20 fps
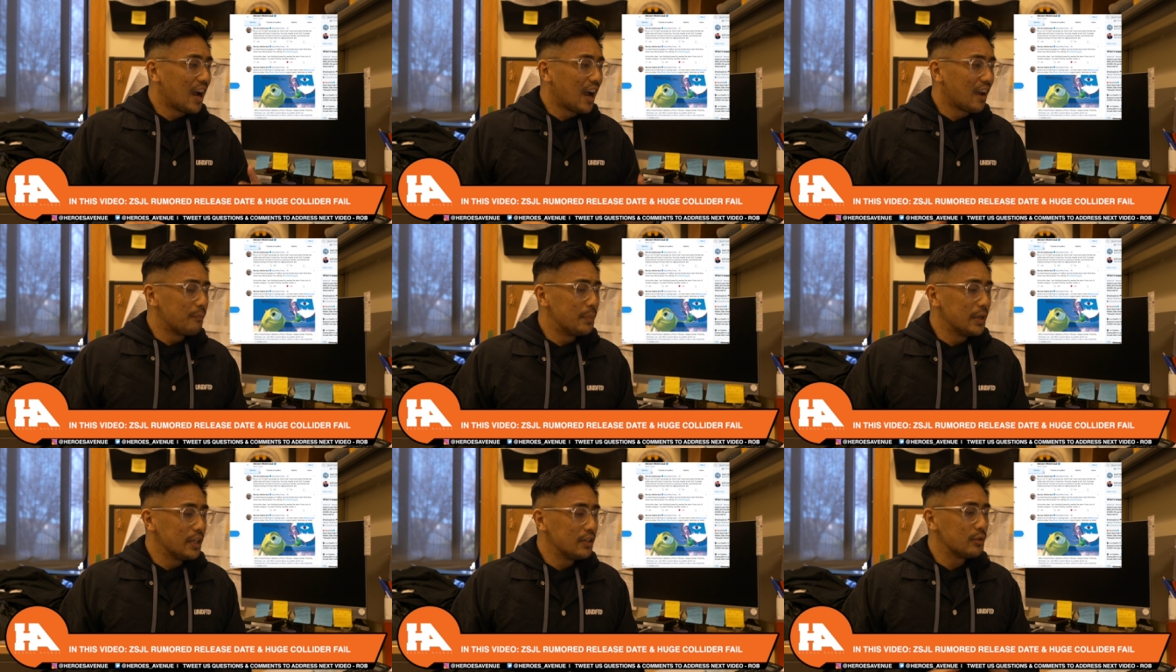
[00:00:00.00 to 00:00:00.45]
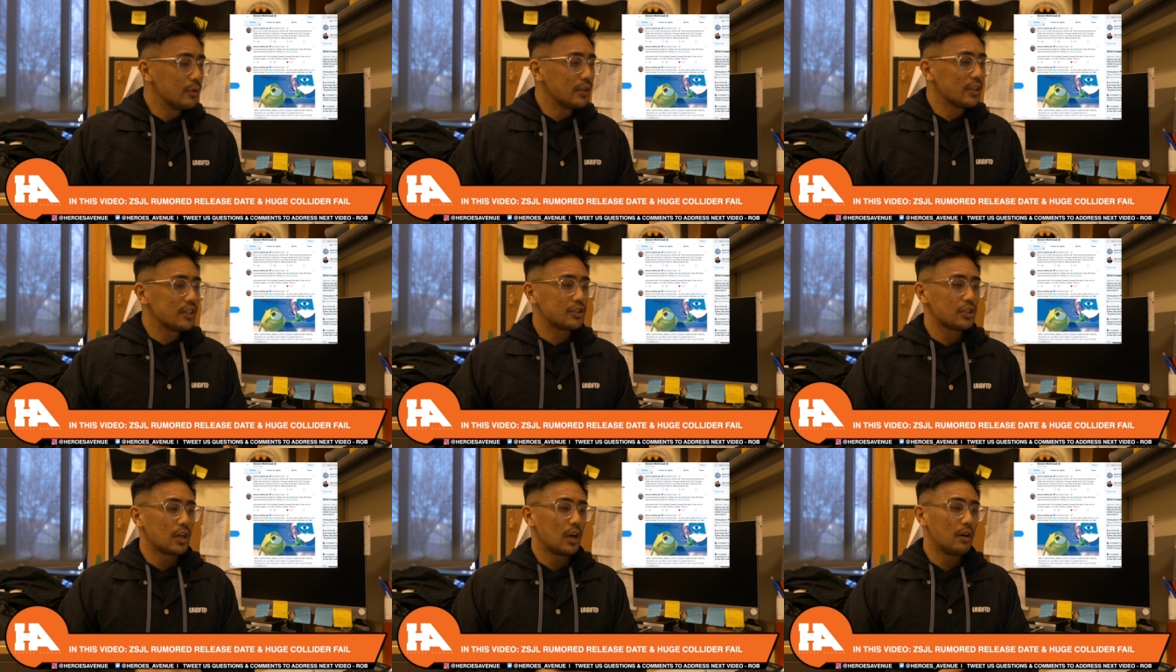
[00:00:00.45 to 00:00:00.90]
I've been doing
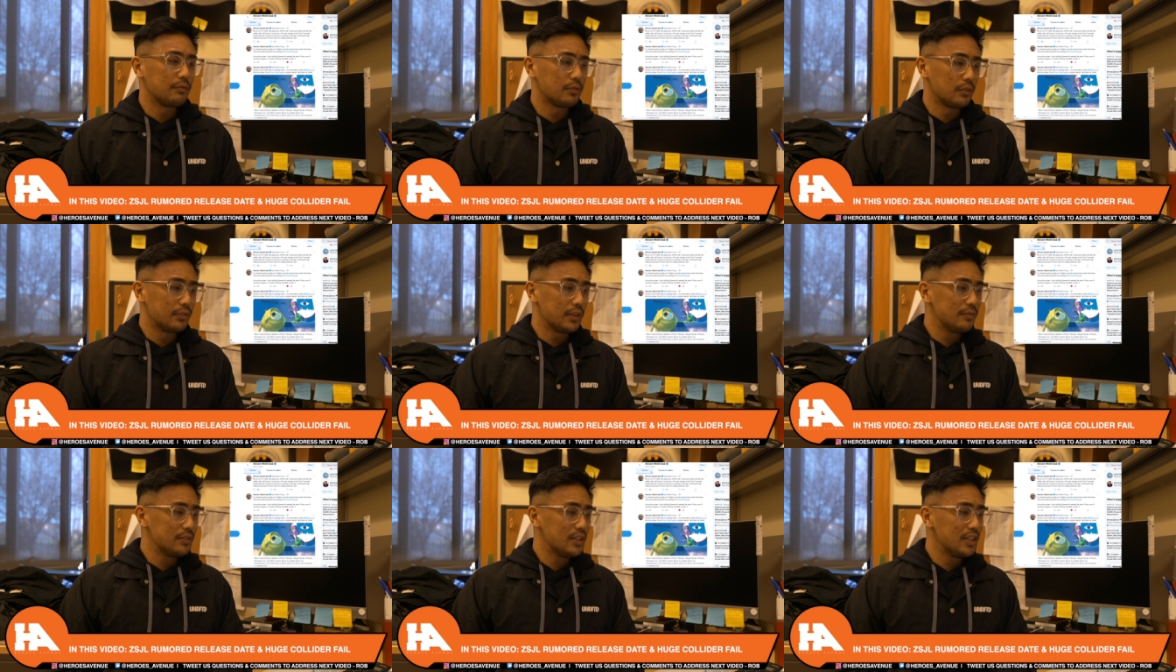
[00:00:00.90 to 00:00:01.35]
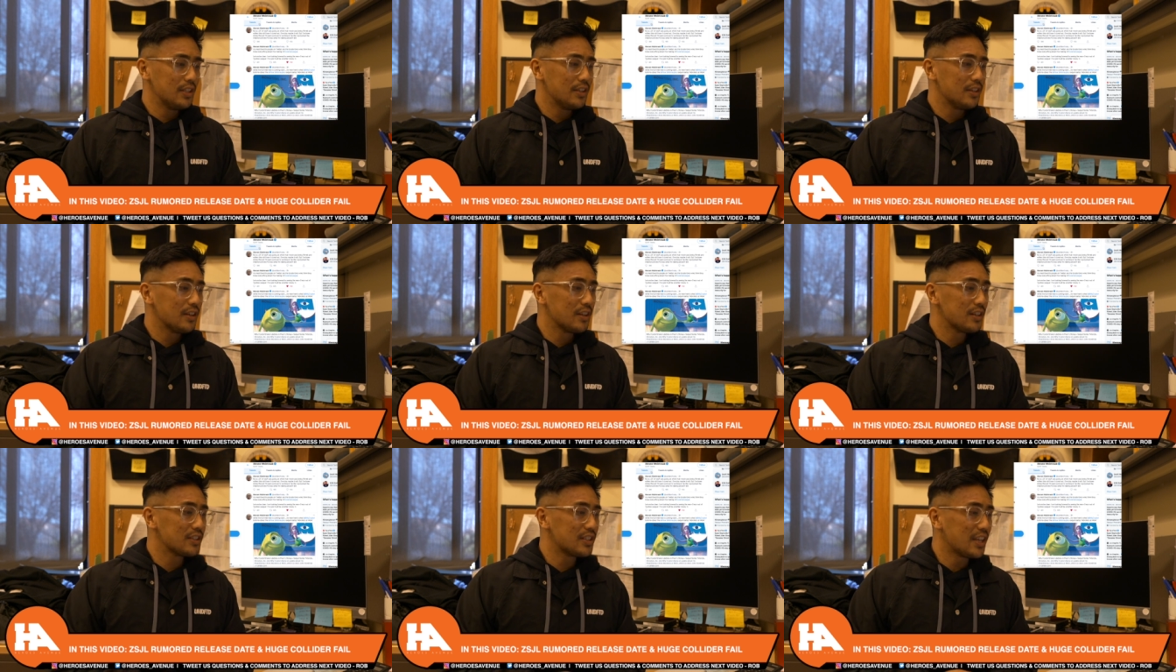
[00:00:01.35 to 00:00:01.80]
this job for 15
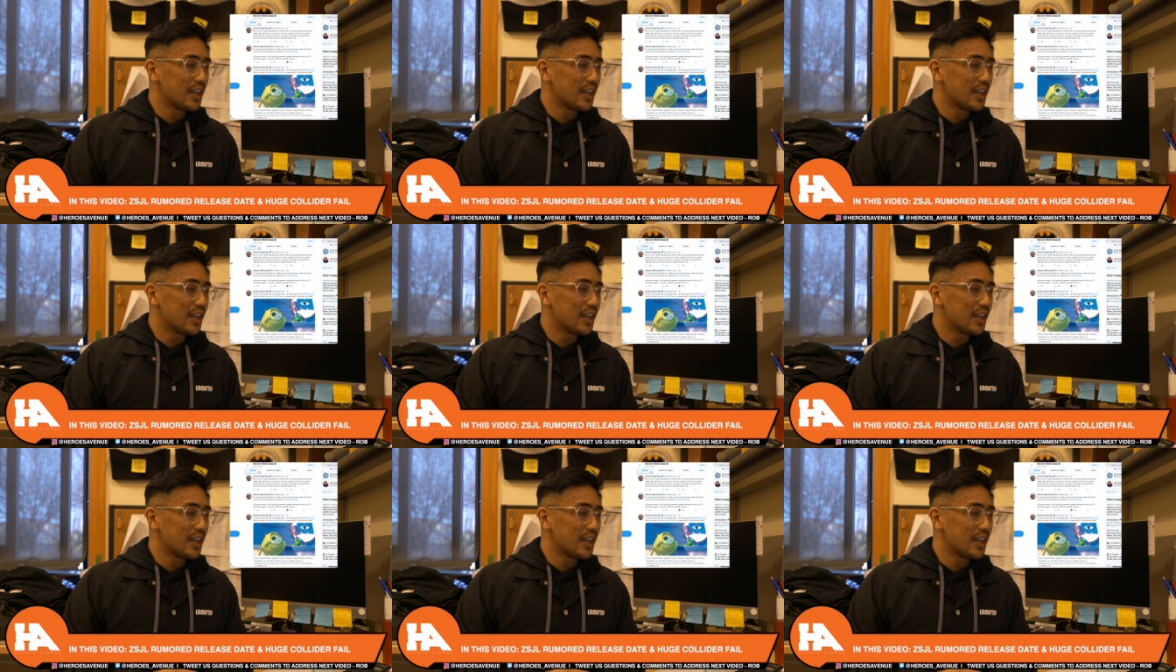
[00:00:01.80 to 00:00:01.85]
years,